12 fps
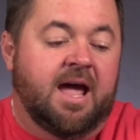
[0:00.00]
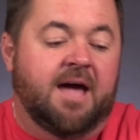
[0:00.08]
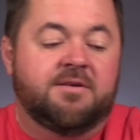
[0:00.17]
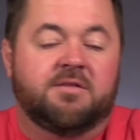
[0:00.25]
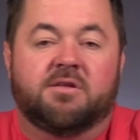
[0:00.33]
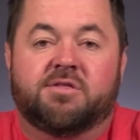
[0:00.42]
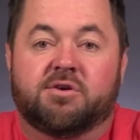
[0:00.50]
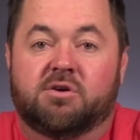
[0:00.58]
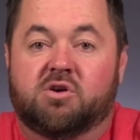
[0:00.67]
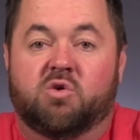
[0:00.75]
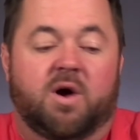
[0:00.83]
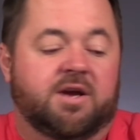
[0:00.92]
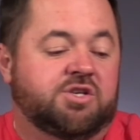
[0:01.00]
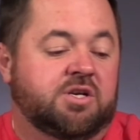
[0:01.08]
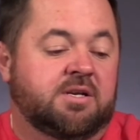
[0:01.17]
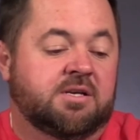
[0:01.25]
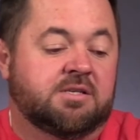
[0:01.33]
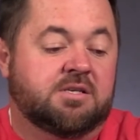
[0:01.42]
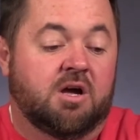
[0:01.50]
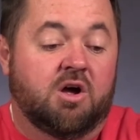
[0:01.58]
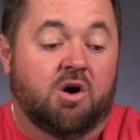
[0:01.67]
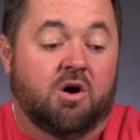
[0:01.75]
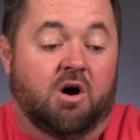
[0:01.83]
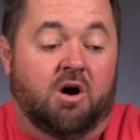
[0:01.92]
And then the third question is,
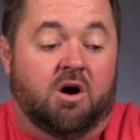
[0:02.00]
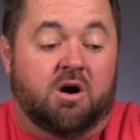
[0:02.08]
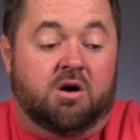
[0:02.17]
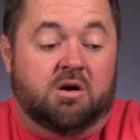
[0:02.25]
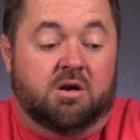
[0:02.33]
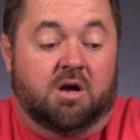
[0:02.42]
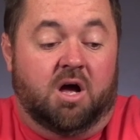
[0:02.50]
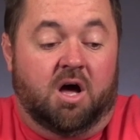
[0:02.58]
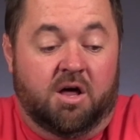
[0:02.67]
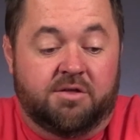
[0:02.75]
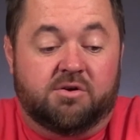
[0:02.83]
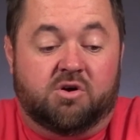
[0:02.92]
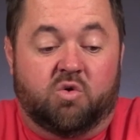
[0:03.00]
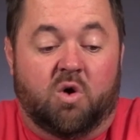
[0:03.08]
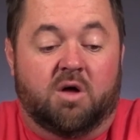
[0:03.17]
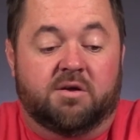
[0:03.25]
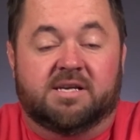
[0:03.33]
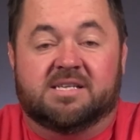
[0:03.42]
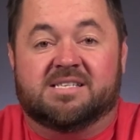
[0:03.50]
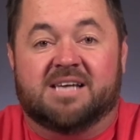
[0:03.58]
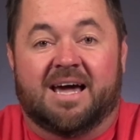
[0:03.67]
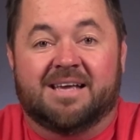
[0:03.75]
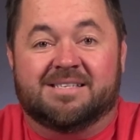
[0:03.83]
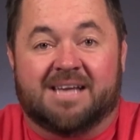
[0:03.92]
are other quality
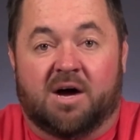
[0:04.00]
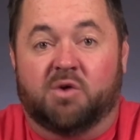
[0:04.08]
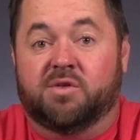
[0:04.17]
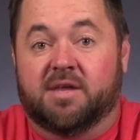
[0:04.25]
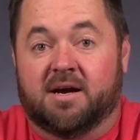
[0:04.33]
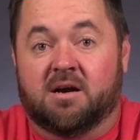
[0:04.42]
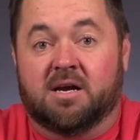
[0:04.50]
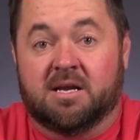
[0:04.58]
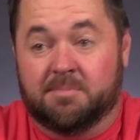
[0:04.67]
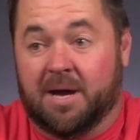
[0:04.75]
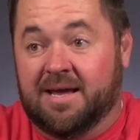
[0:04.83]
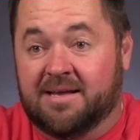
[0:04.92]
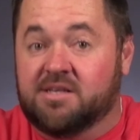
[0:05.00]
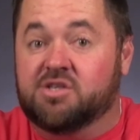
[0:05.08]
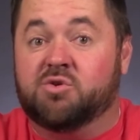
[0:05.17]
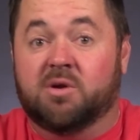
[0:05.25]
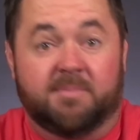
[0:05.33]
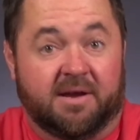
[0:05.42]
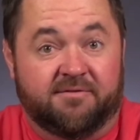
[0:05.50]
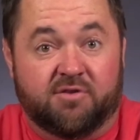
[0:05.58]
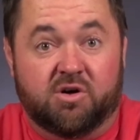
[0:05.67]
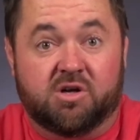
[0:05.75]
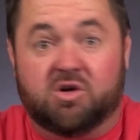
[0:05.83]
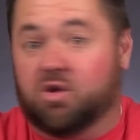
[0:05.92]
sites out there in my industry, in my
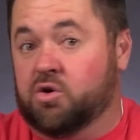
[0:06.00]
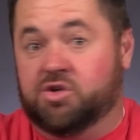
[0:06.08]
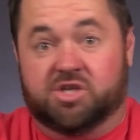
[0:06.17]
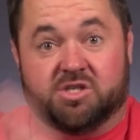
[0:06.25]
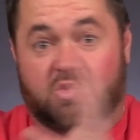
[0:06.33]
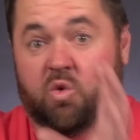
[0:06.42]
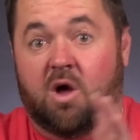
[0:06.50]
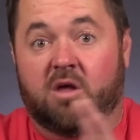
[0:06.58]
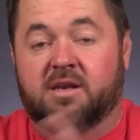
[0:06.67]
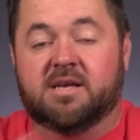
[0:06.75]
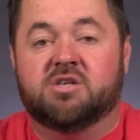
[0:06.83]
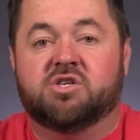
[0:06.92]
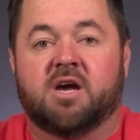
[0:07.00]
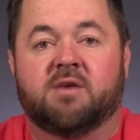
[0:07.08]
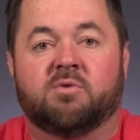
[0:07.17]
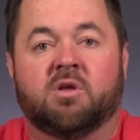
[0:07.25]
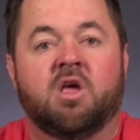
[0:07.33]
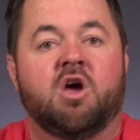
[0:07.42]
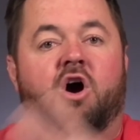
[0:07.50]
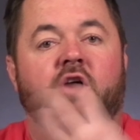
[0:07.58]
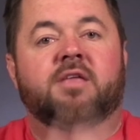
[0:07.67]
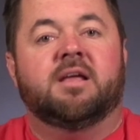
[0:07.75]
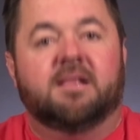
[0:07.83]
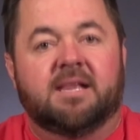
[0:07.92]
vertical, or just quality in general, are
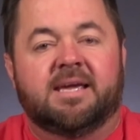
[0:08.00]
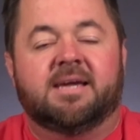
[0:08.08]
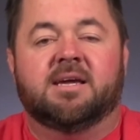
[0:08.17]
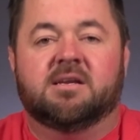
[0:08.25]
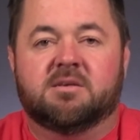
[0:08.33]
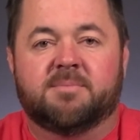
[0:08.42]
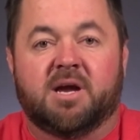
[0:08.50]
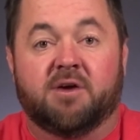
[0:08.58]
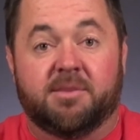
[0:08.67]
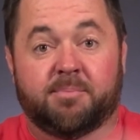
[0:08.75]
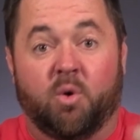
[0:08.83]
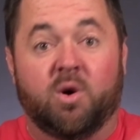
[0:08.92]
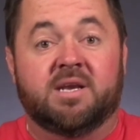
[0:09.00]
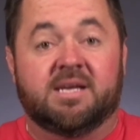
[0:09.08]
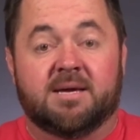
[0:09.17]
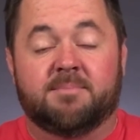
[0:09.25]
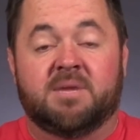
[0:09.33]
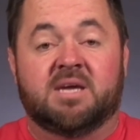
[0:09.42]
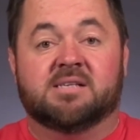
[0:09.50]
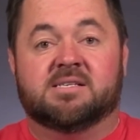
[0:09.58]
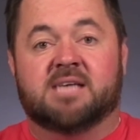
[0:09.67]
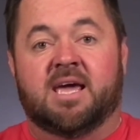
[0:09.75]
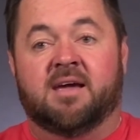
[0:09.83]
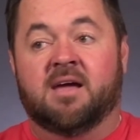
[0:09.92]
they linking to me? Are they pointing at me and
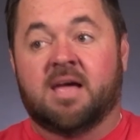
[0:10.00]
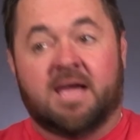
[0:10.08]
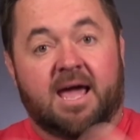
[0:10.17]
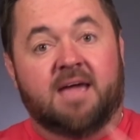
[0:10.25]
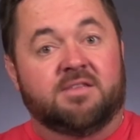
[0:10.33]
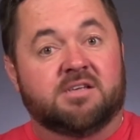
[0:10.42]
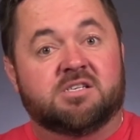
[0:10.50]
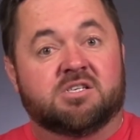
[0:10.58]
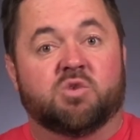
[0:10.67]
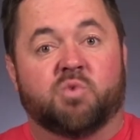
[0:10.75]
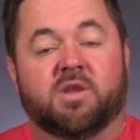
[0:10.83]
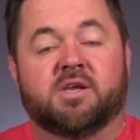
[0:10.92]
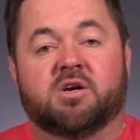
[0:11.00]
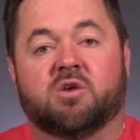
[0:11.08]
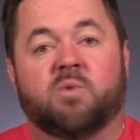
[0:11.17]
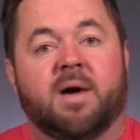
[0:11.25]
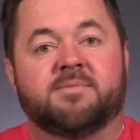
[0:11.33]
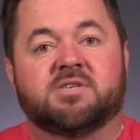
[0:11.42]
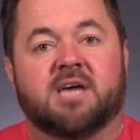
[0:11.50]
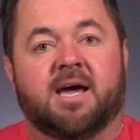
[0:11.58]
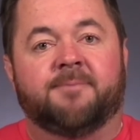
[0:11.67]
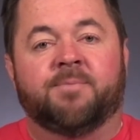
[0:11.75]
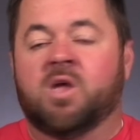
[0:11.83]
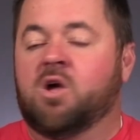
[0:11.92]
saying, hey, this is a really good
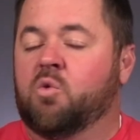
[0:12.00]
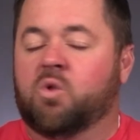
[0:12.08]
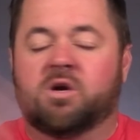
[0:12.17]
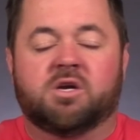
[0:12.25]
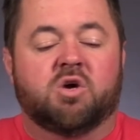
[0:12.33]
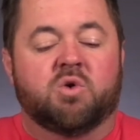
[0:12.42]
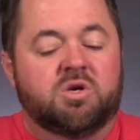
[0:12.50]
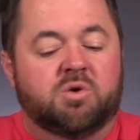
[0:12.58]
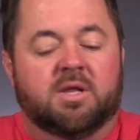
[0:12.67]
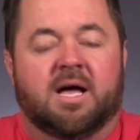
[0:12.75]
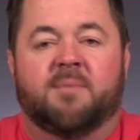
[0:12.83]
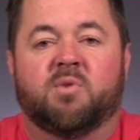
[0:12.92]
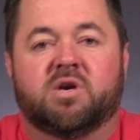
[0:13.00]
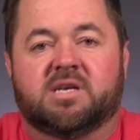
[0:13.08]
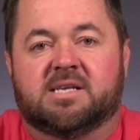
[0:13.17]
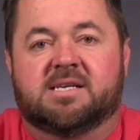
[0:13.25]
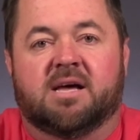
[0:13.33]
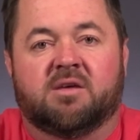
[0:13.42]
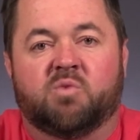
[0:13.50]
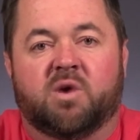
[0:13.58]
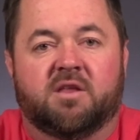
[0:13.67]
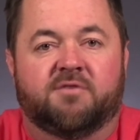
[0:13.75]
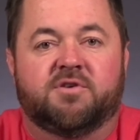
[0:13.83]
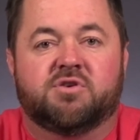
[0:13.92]
website? We're going to go into a lot more detail in one
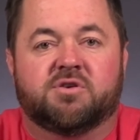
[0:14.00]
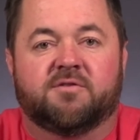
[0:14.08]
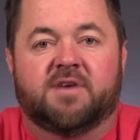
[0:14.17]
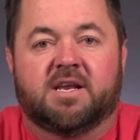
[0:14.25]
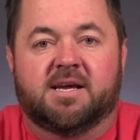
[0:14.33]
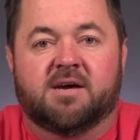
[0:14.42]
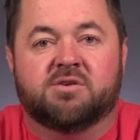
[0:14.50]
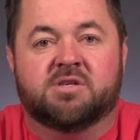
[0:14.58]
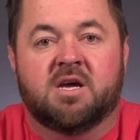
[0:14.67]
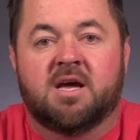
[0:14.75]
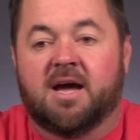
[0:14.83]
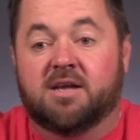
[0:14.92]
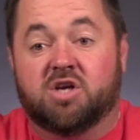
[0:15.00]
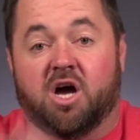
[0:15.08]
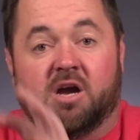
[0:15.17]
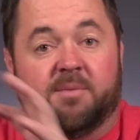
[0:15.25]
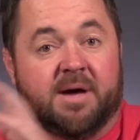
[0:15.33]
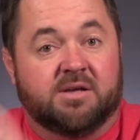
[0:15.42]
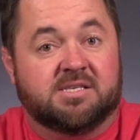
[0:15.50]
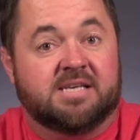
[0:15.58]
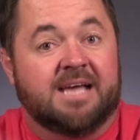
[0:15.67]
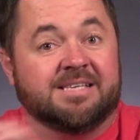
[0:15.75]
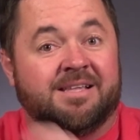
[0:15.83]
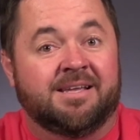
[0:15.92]
of the future videos and talk about
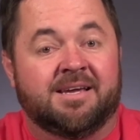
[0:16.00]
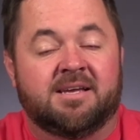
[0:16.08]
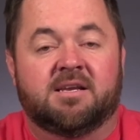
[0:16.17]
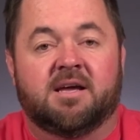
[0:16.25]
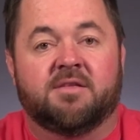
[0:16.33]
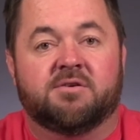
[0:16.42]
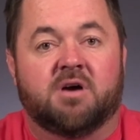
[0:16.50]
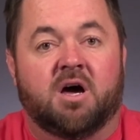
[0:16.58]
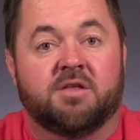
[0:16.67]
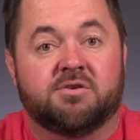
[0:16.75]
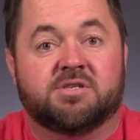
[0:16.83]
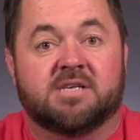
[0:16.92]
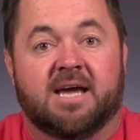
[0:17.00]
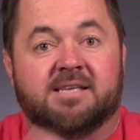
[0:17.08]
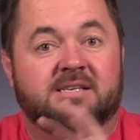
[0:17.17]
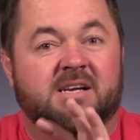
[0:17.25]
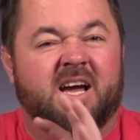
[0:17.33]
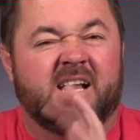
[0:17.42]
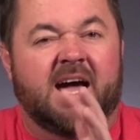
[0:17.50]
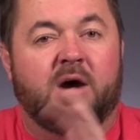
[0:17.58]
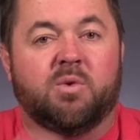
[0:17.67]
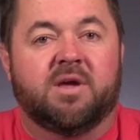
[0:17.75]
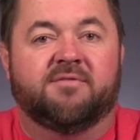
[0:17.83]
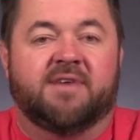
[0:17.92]
sites linking to other sites and kind of how
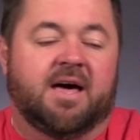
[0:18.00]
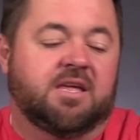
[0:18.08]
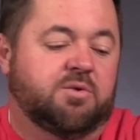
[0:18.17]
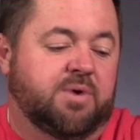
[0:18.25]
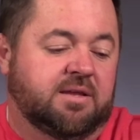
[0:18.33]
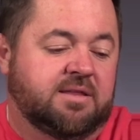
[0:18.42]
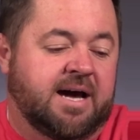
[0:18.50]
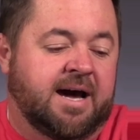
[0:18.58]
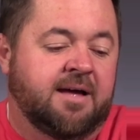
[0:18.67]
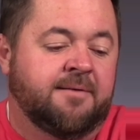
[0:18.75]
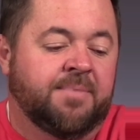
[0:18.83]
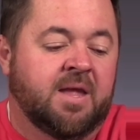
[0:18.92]
we evaluate that.